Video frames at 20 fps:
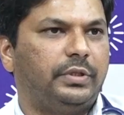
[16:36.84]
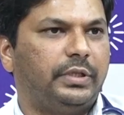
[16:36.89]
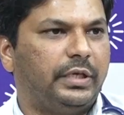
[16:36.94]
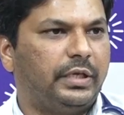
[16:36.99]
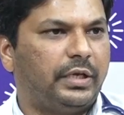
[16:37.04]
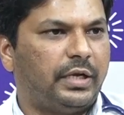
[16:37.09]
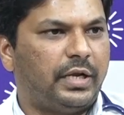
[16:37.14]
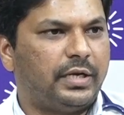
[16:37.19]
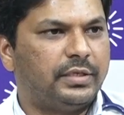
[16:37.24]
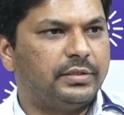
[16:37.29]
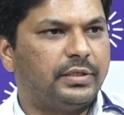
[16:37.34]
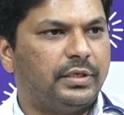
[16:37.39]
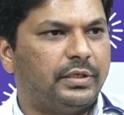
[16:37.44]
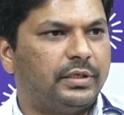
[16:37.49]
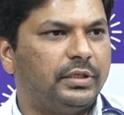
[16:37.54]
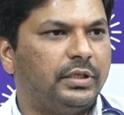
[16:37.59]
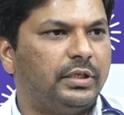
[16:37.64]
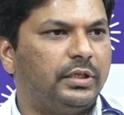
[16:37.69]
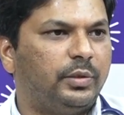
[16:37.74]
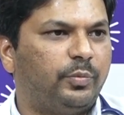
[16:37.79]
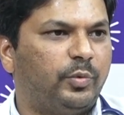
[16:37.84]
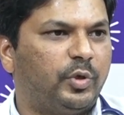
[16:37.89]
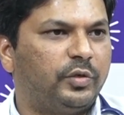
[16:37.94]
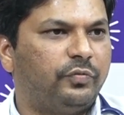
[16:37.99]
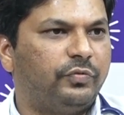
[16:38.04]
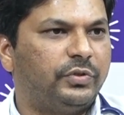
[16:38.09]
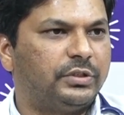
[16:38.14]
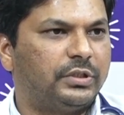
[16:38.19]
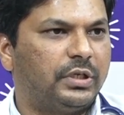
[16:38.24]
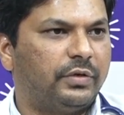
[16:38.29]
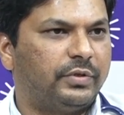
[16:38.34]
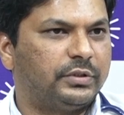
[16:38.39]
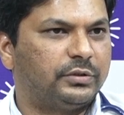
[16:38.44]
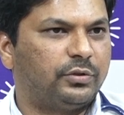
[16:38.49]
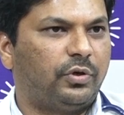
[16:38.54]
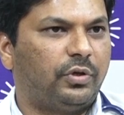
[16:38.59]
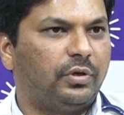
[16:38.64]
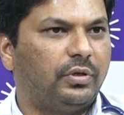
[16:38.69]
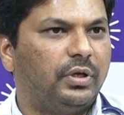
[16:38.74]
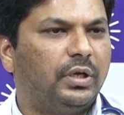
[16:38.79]
There are certain antibiotics which covers
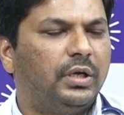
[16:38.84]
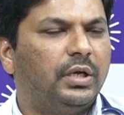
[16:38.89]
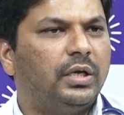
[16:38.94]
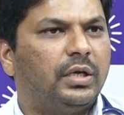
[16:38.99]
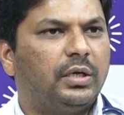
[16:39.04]
all,